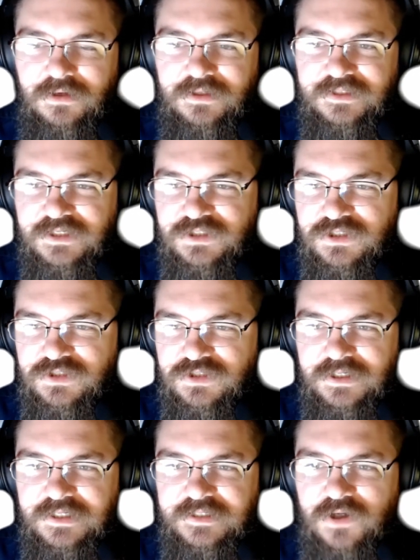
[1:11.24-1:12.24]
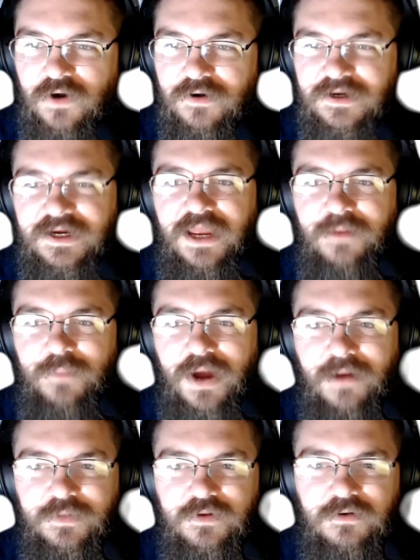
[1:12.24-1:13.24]
Decision trees are a
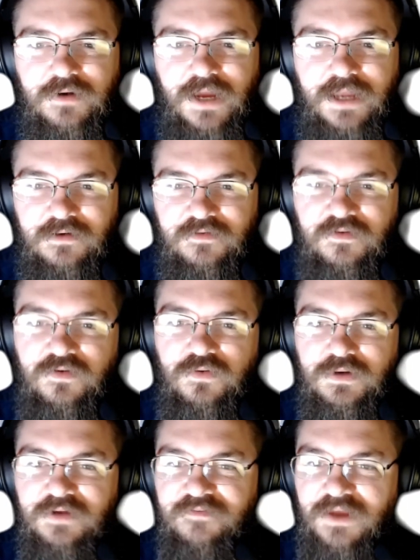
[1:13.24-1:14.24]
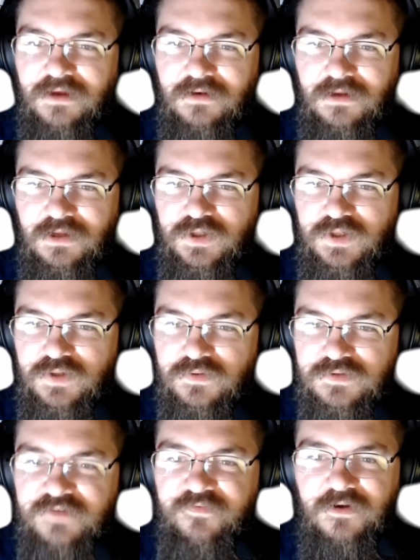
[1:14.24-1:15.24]
popular and intuitive technique
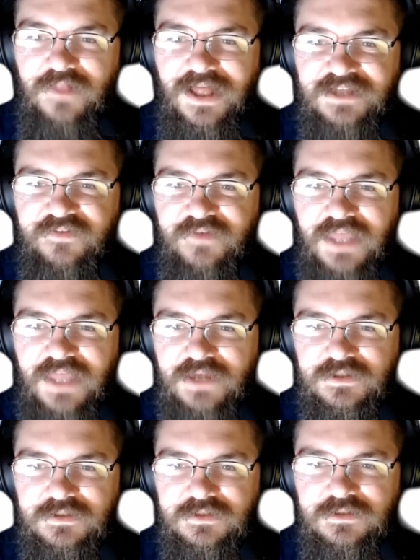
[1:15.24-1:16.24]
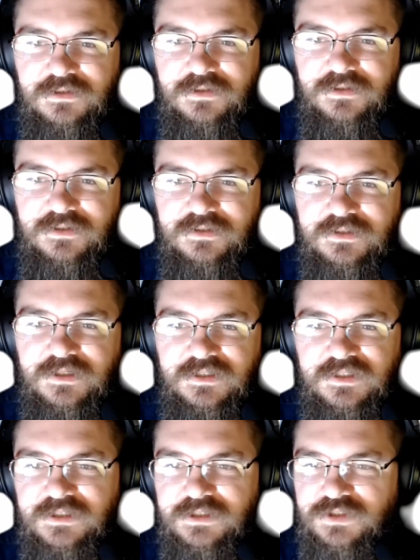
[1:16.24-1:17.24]
used for classification.
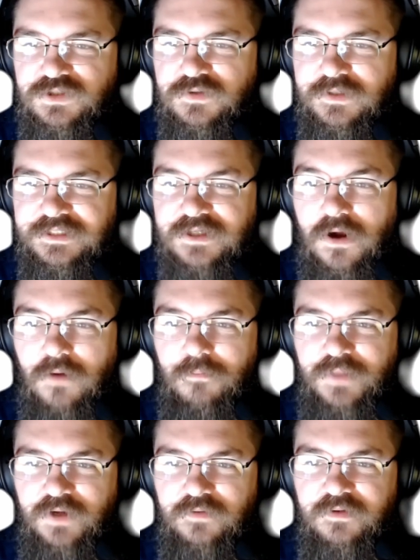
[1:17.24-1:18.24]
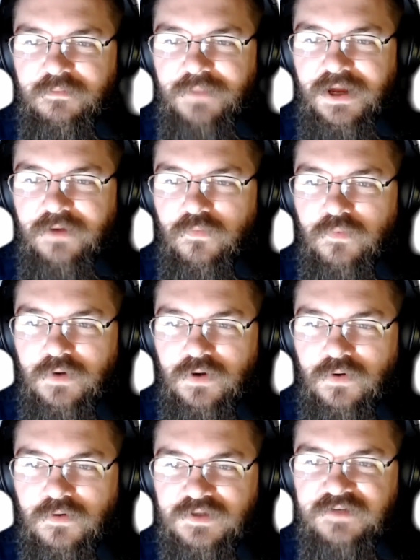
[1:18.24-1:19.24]
Decision trees are built by
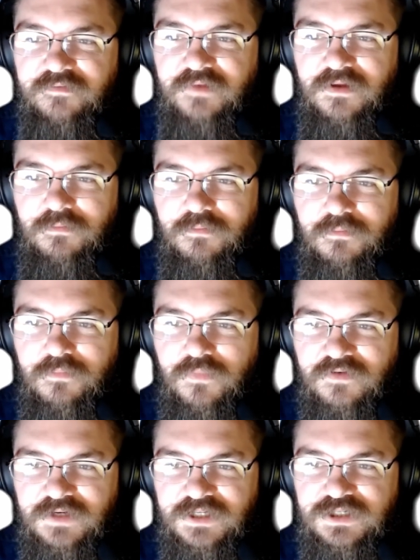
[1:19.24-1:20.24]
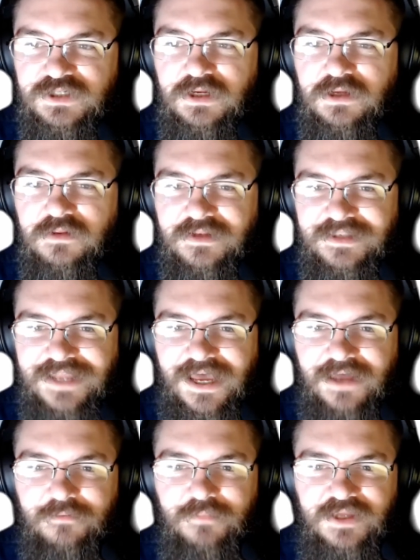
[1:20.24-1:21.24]
recursively partitioning the
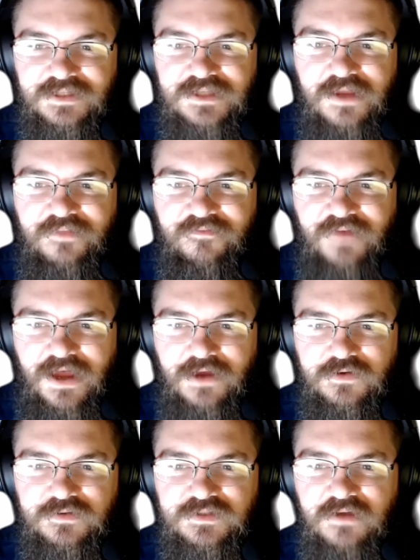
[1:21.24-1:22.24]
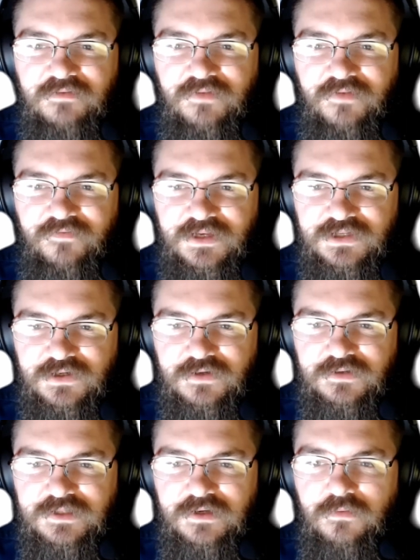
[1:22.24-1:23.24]
data based on the values of the
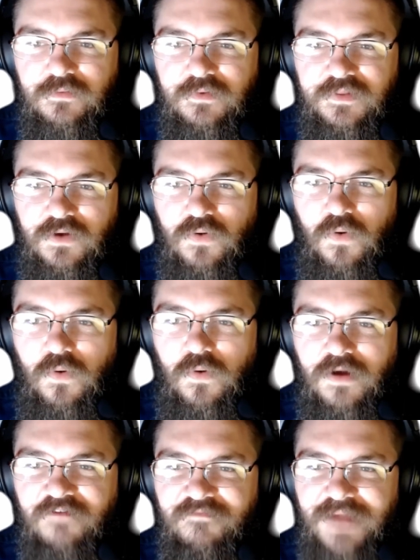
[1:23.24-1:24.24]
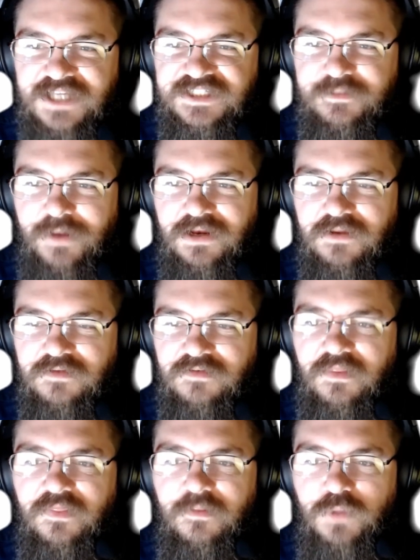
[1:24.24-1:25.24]
features with a goal of
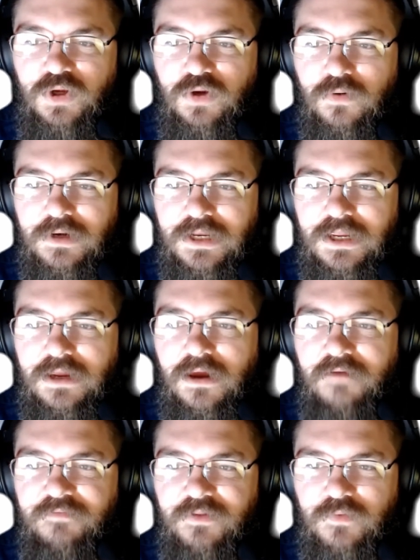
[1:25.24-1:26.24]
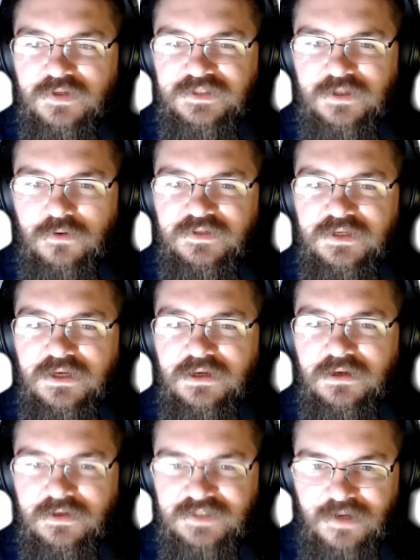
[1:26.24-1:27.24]
maximizing the purity of the
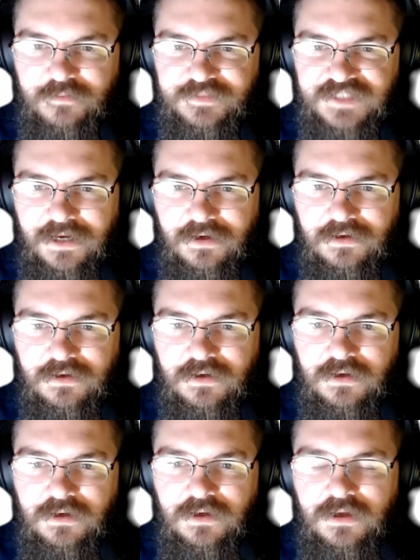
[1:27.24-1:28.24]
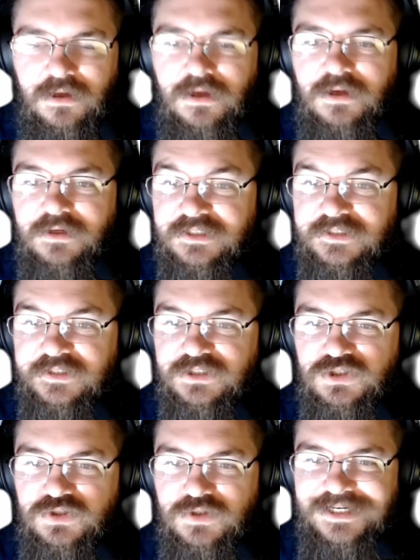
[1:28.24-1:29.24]
resulting subset.
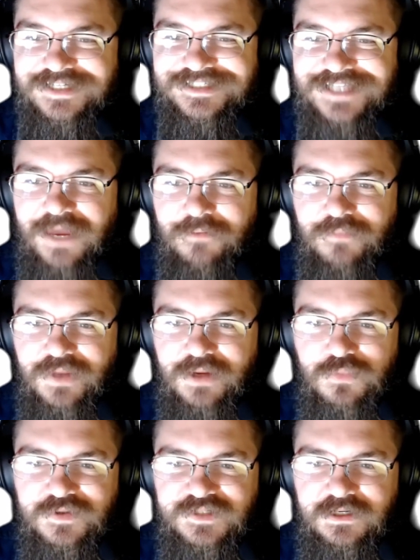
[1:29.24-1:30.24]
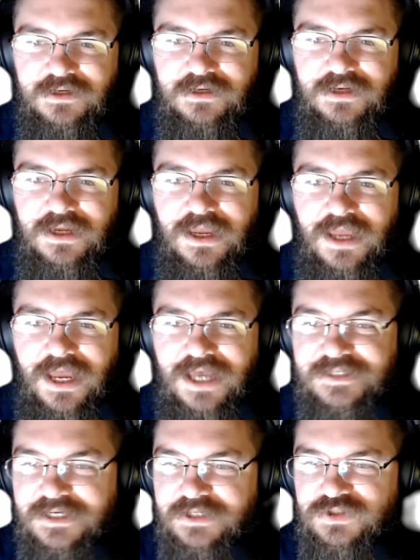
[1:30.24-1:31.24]
Decision trees can be presented
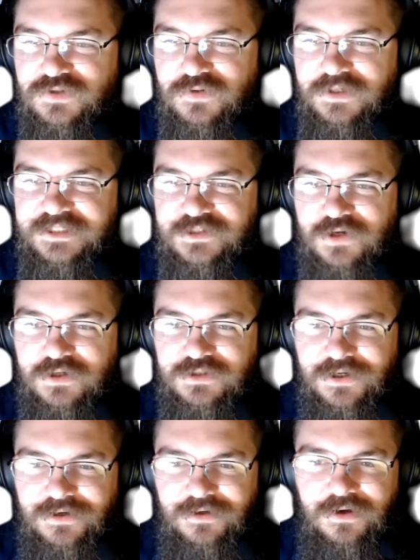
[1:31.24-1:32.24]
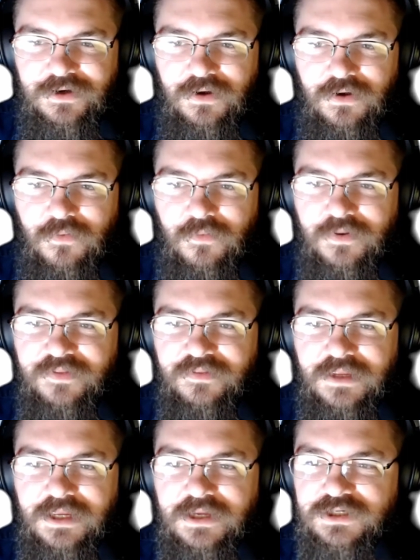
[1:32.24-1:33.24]
as a tree structure when
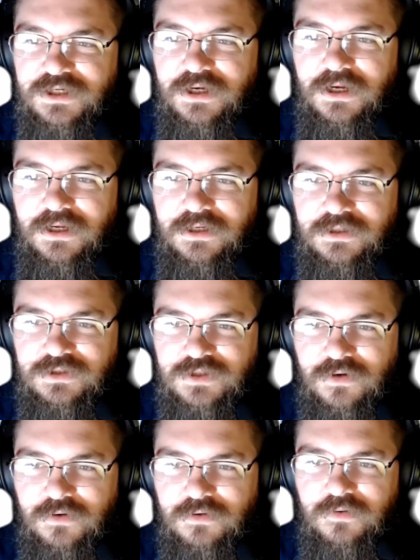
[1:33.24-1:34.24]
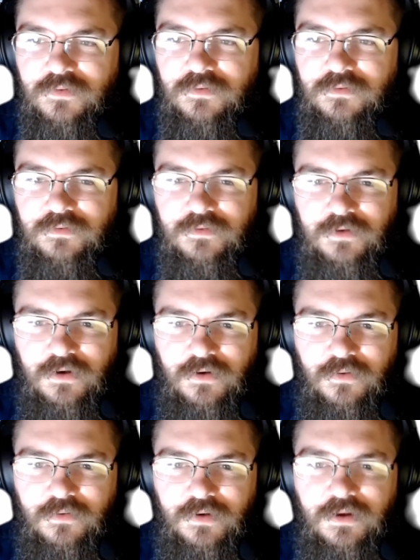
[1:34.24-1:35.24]
each internal
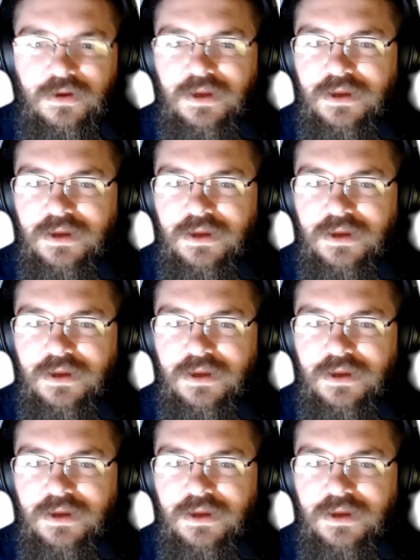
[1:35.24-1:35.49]
node